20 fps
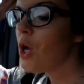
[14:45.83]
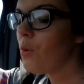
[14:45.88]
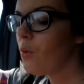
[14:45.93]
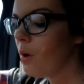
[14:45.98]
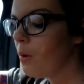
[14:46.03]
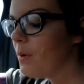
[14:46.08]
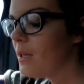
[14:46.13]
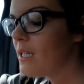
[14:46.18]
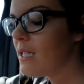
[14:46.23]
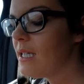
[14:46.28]

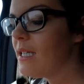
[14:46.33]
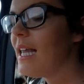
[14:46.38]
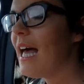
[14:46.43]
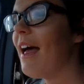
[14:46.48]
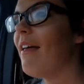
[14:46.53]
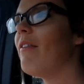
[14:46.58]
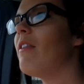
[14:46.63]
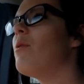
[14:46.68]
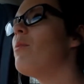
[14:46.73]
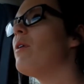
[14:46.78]
Well, we did
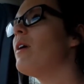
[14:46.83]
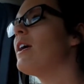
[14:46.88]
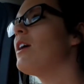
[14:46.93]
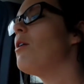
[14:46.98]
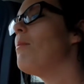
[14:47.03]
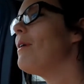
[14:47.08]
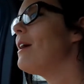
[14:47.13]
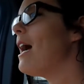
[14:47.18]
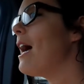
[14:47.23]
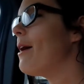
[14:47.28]
that and we're like,
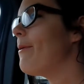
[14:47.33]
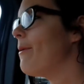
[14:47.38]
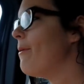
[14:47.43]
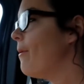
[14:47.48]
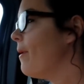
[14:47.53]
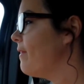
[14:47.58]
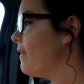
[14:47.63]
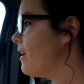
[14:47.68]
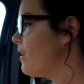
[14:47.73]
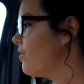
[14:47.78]
oh
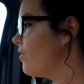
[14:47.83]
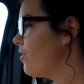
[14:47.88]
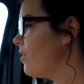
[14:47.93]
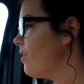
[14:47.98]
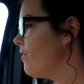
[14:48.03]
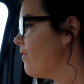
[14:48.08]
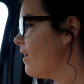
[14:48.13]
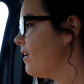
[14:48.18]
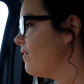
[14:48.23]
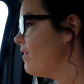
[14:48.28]
my
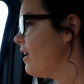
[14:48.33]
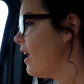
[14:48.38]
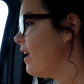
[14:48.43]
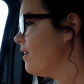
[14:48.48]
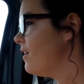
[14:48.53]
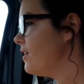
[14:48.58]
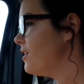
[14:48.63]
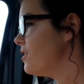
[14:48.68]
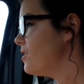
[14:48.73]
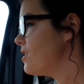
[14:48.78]
God,
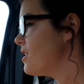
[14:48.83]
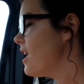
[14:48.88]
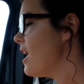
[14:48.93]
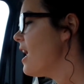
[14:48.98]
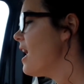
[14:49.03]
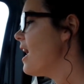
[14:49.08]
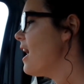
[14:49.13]
we won like $35.